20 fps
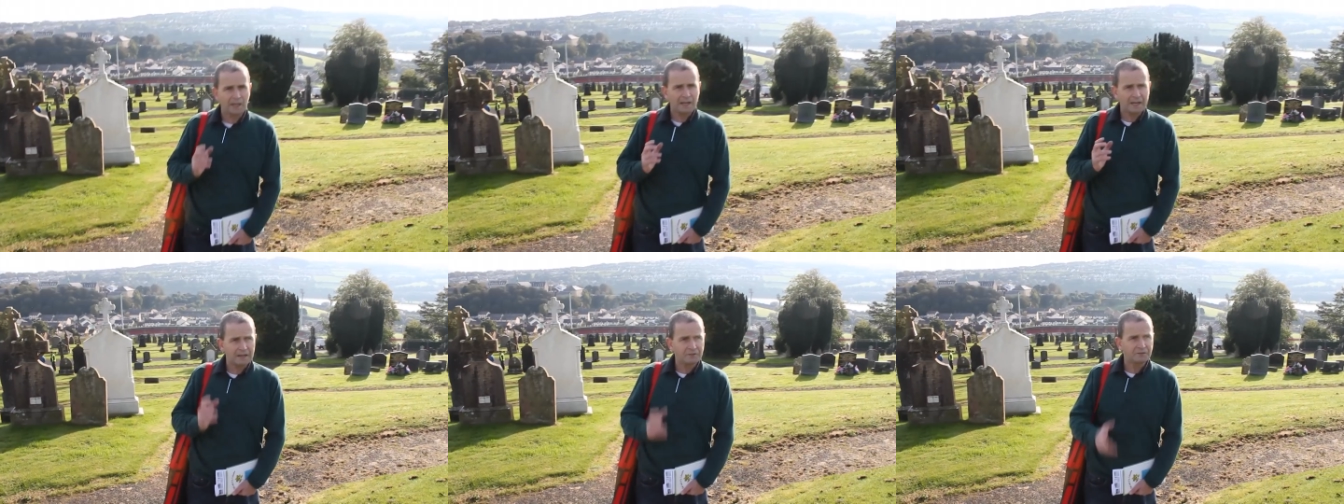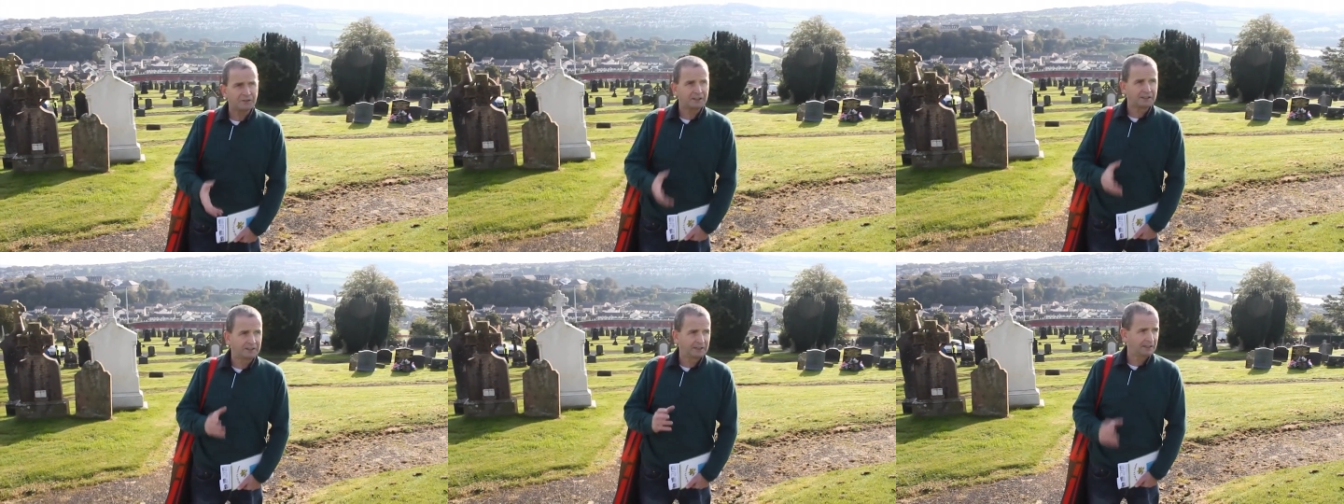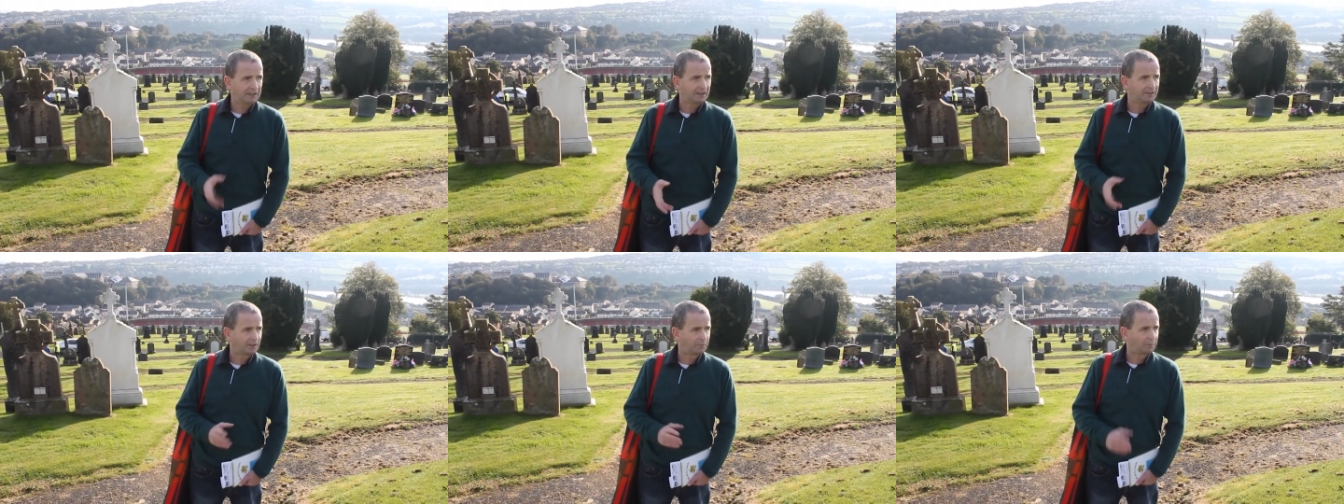every
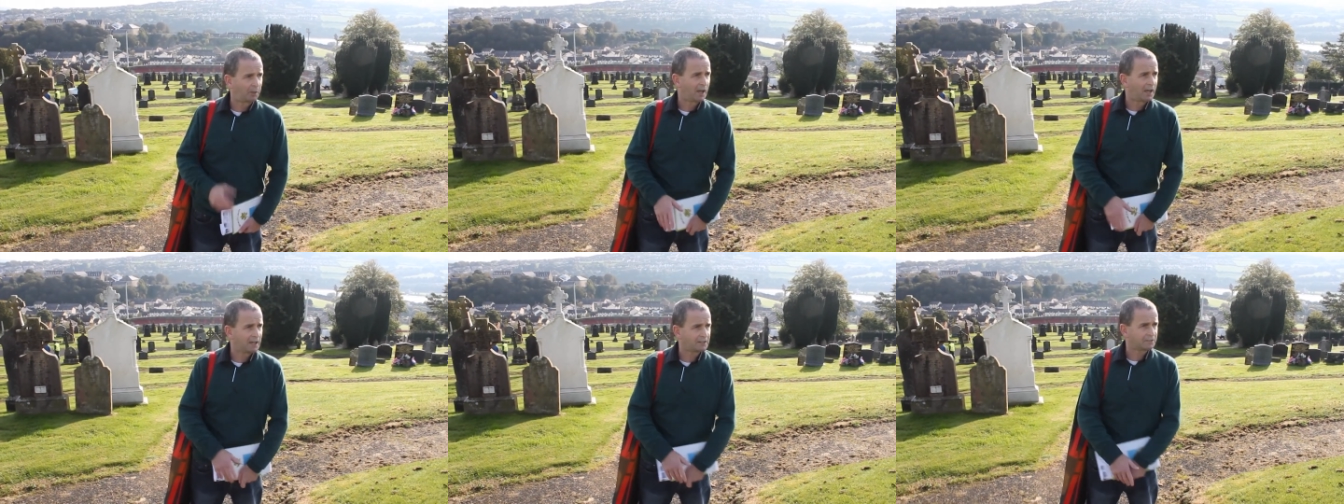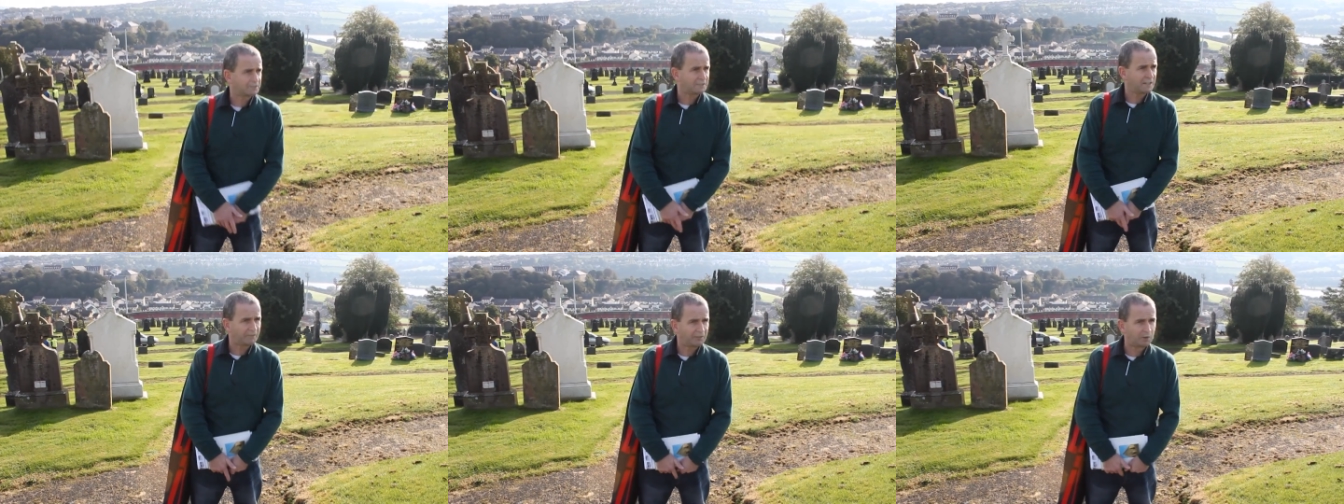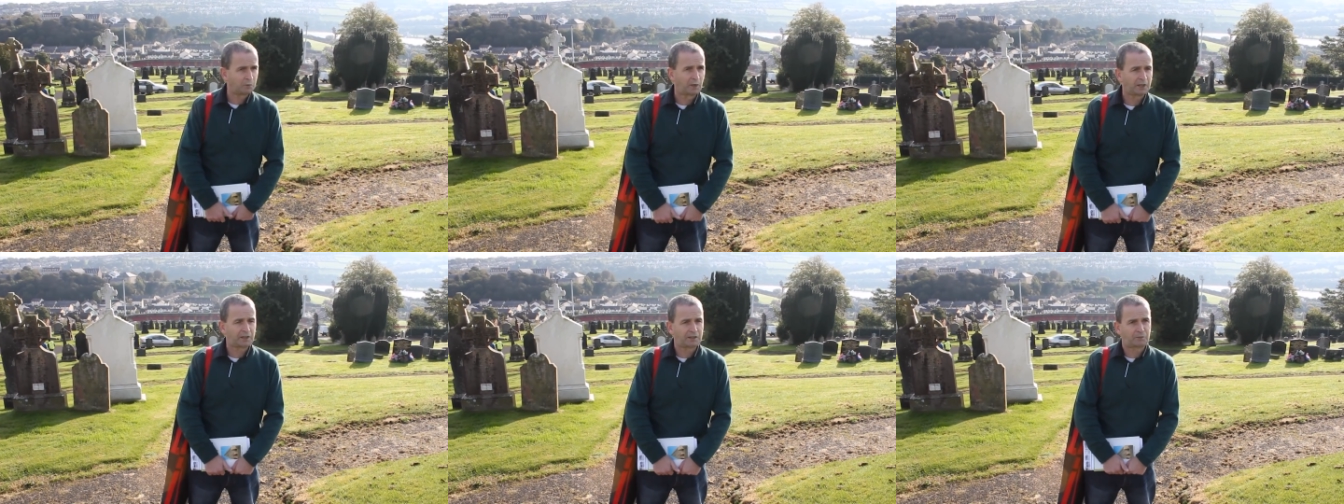day that passes, every
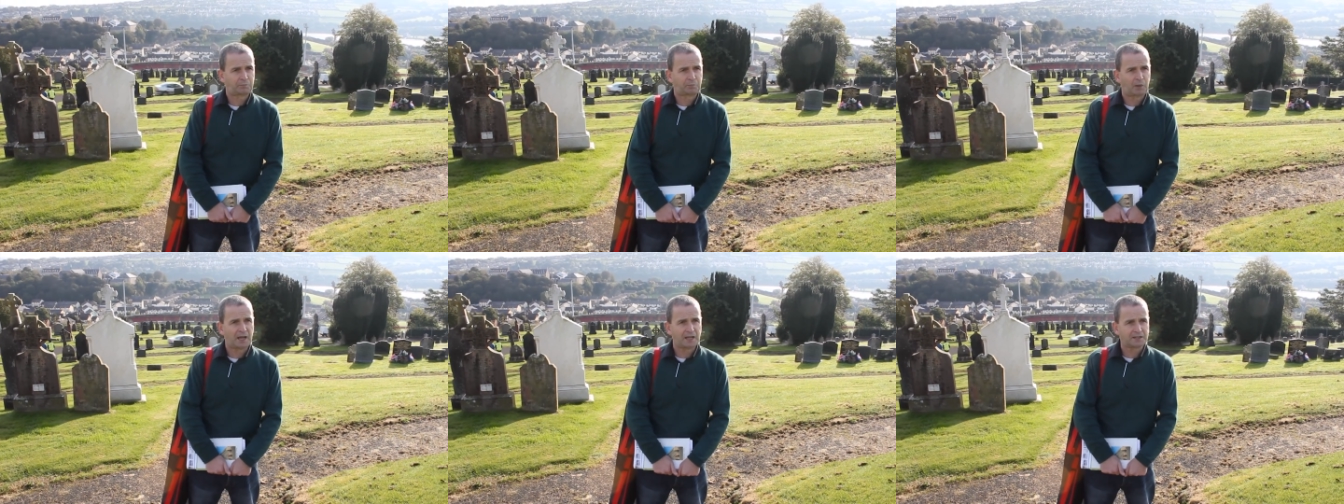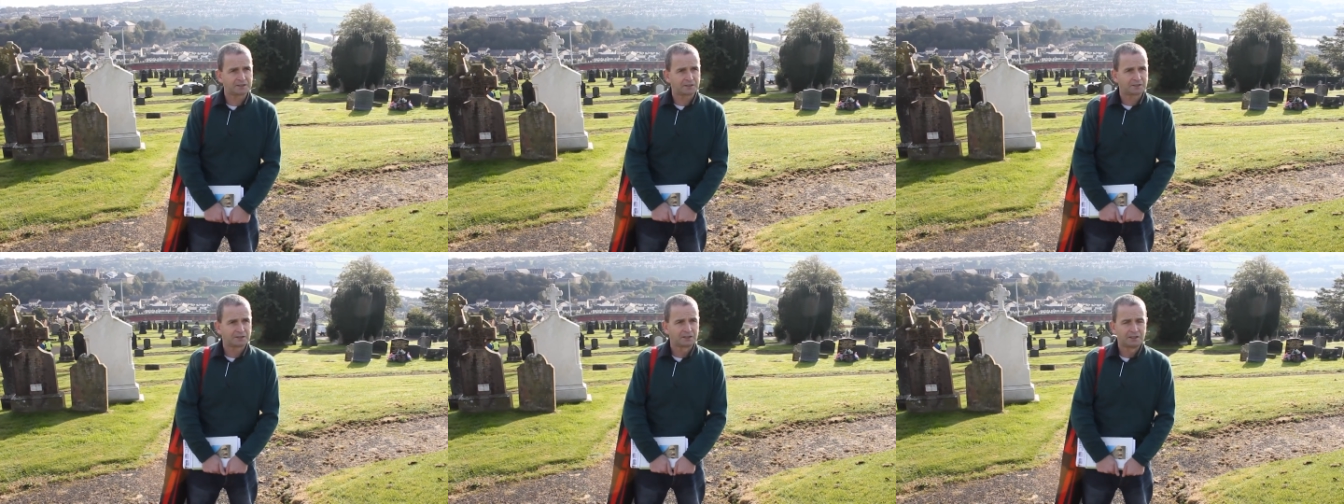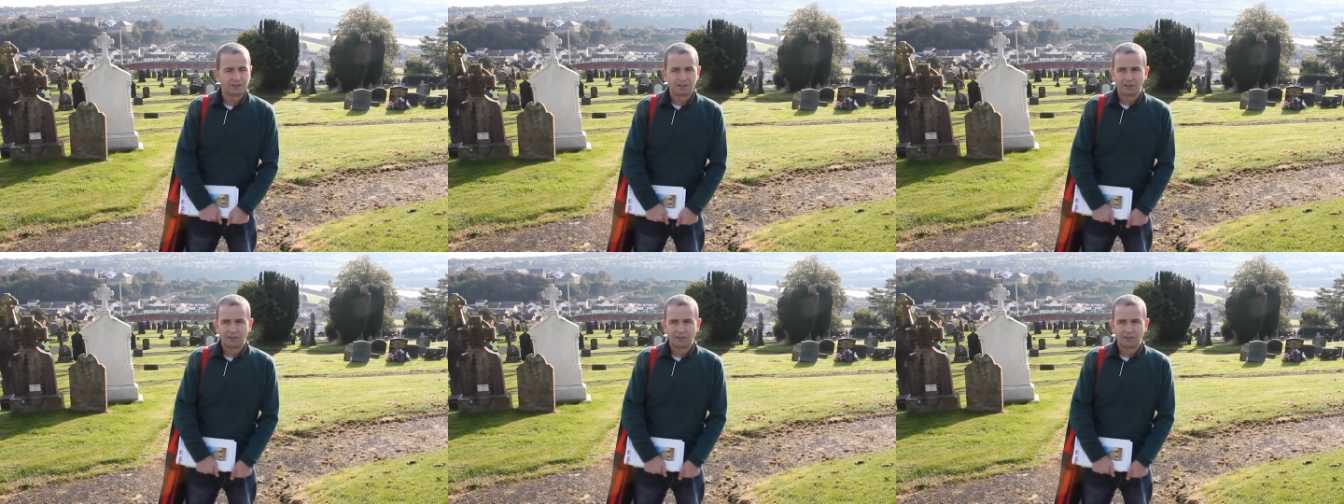week that passes,